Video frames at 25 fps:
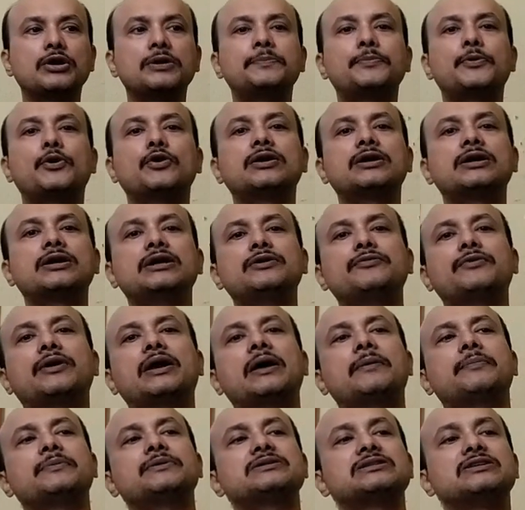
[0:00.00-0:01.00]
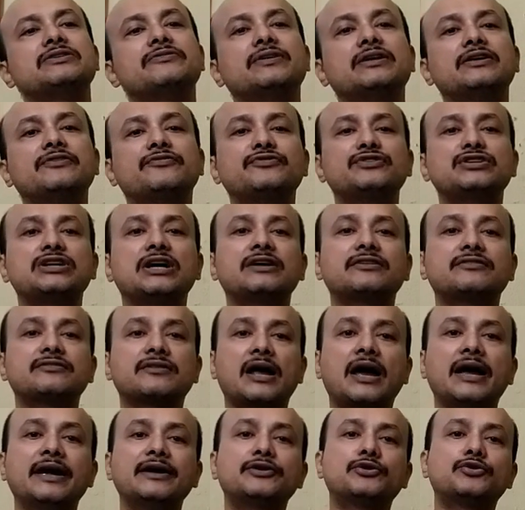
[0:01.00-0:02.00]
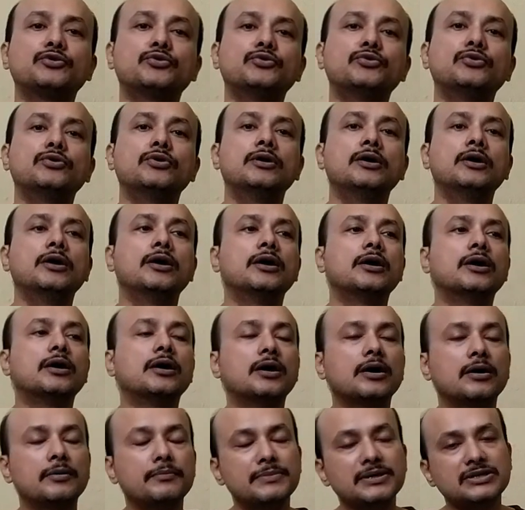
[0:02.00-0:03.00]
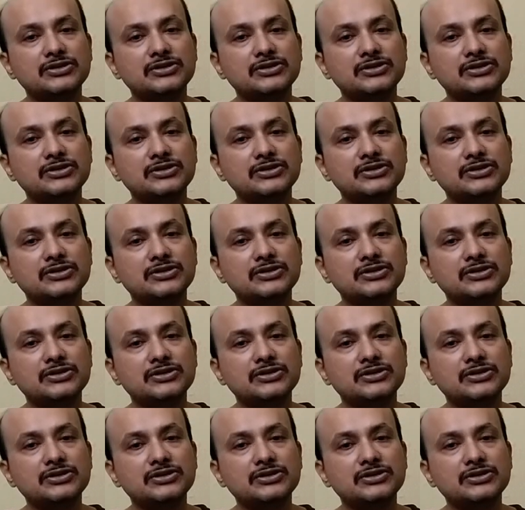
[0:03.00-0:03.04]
And more importantly, what happens, even if she had tried to